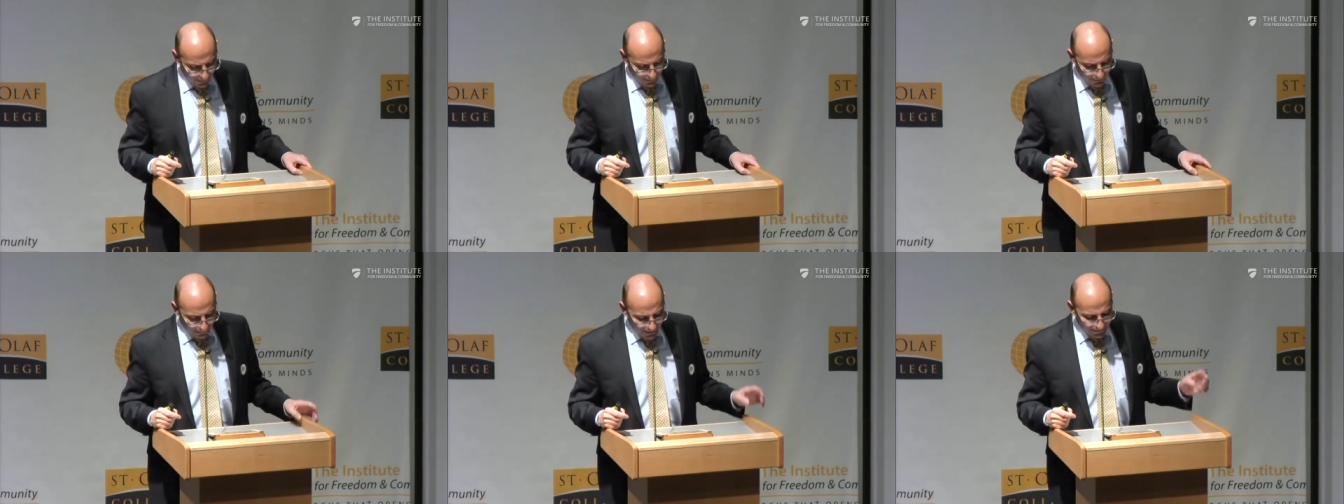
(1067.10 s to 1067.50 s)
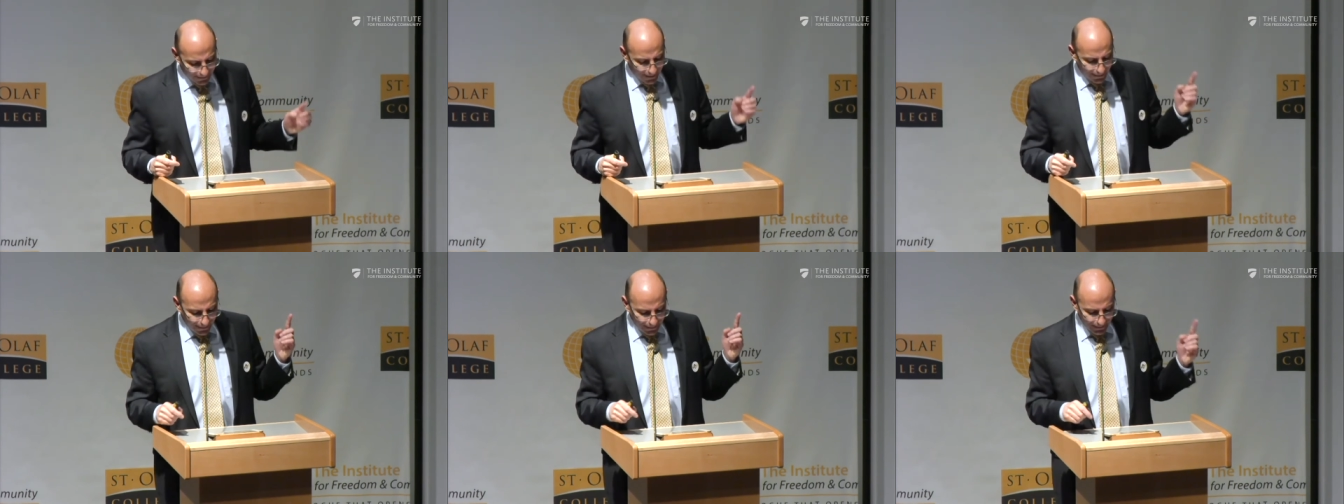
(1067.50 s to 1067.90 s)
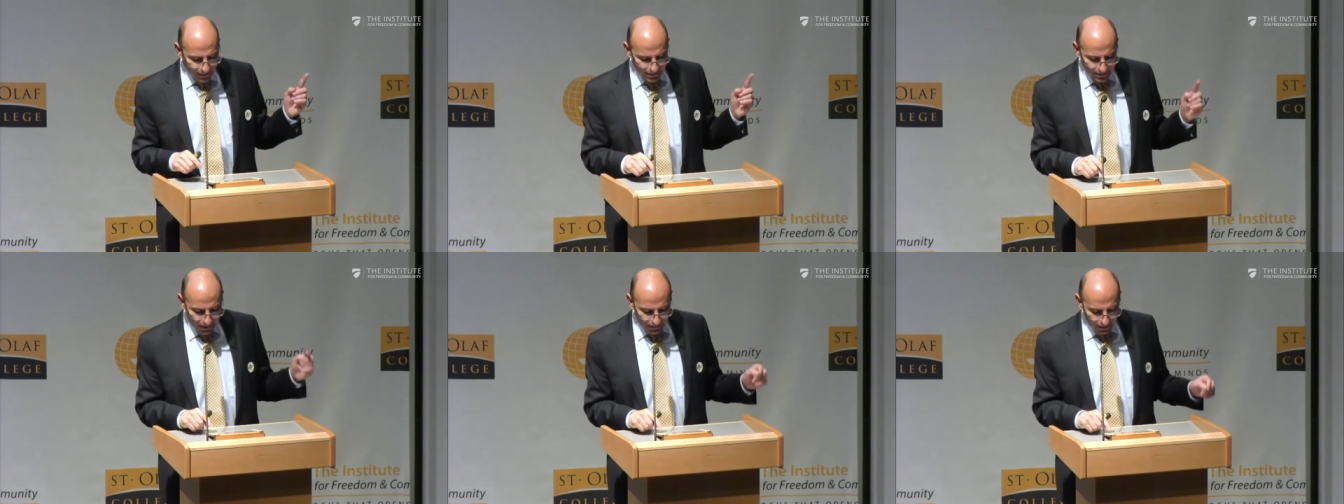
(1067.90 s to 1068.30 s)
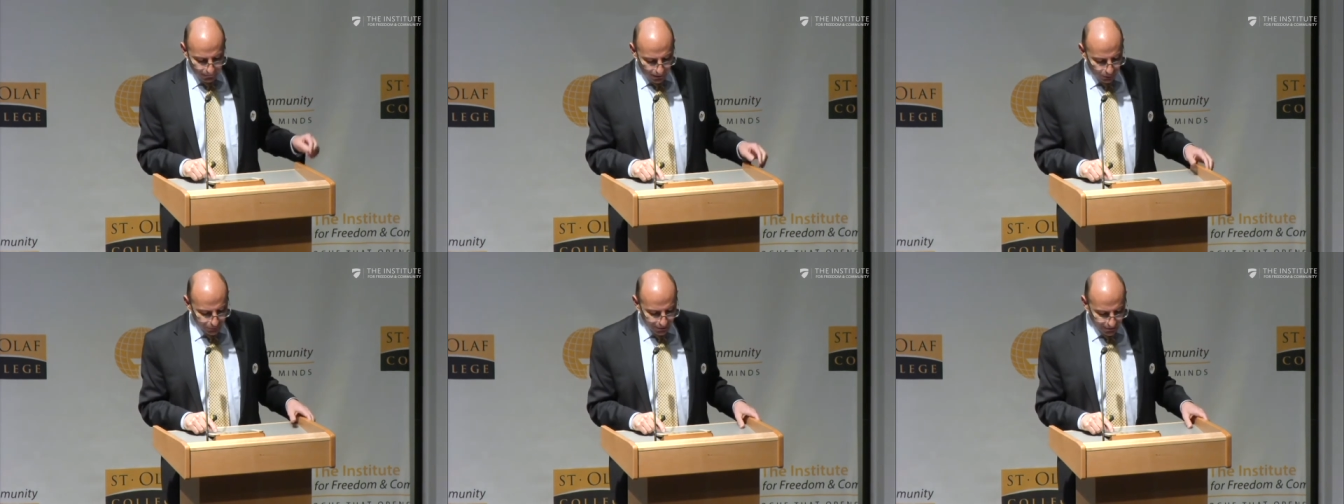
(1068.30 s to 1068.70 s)
The matter here is not
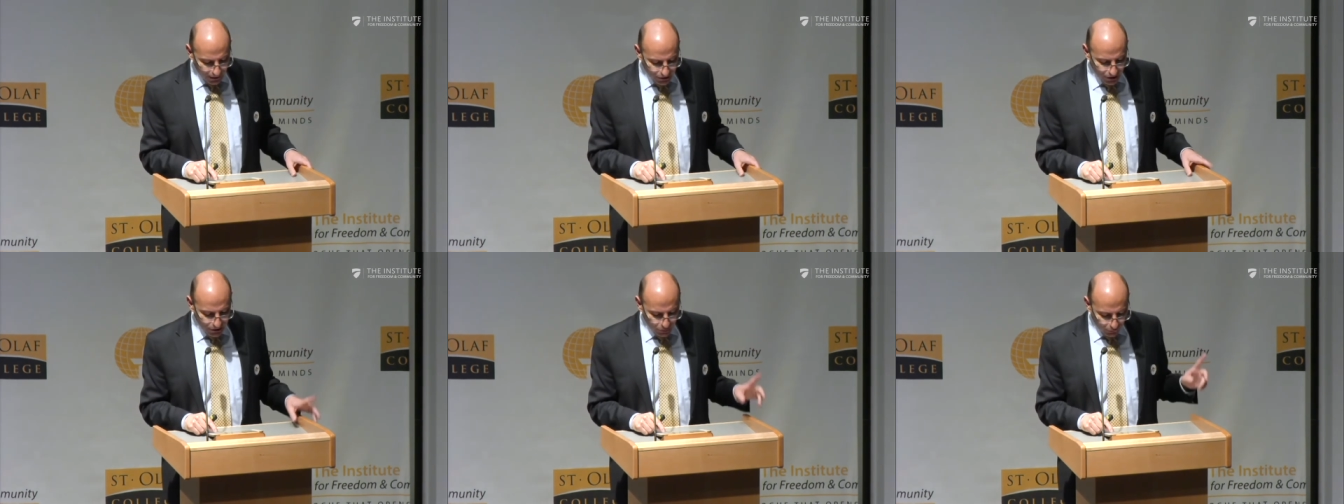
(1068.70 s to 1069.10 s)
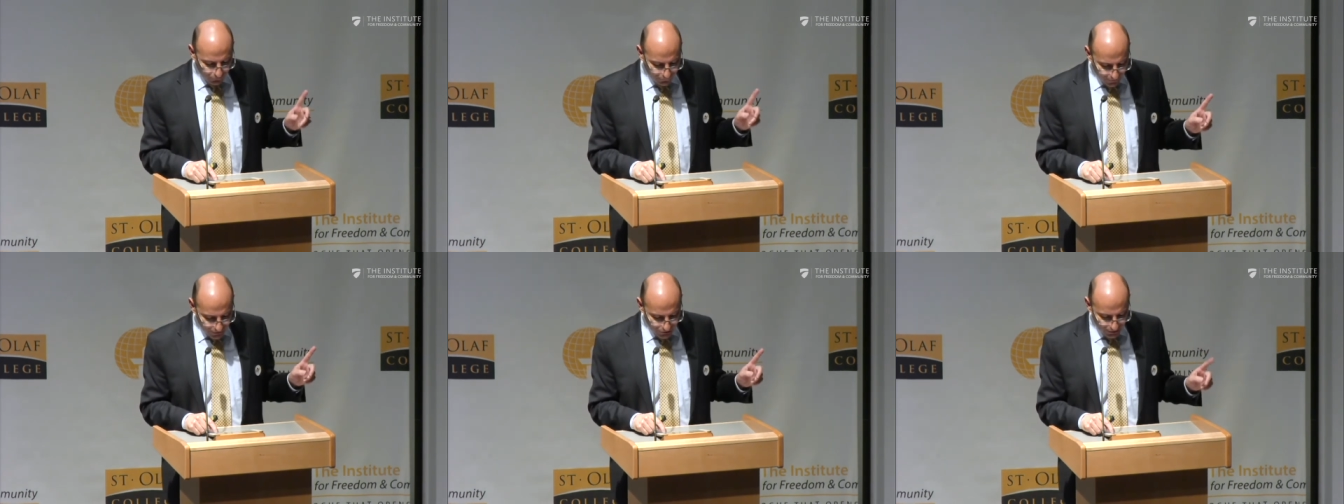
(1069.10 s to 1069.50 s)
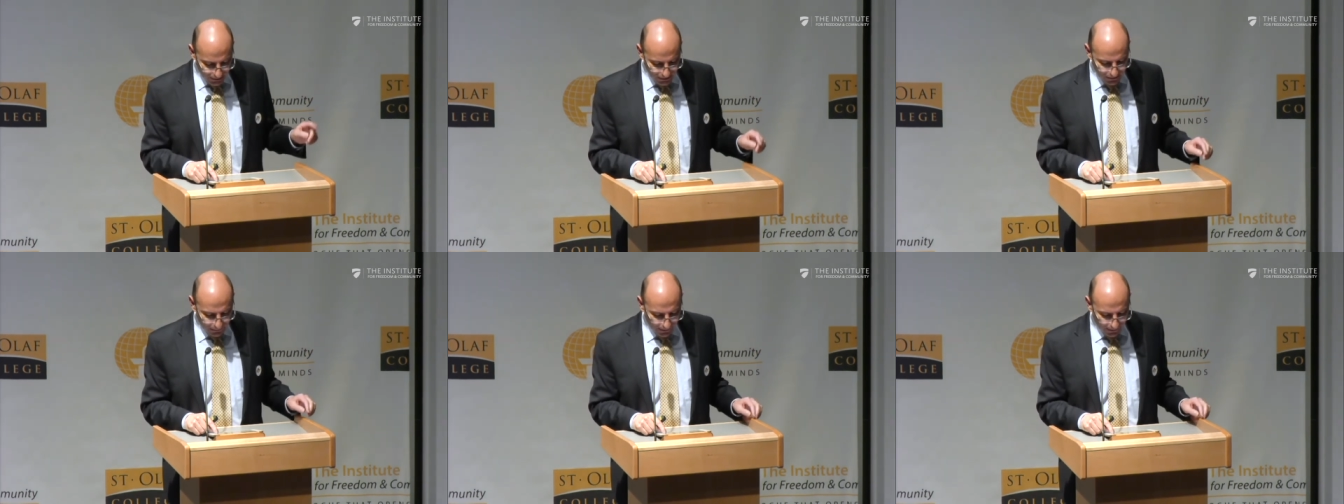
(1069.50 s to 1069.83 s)
about religious convictions,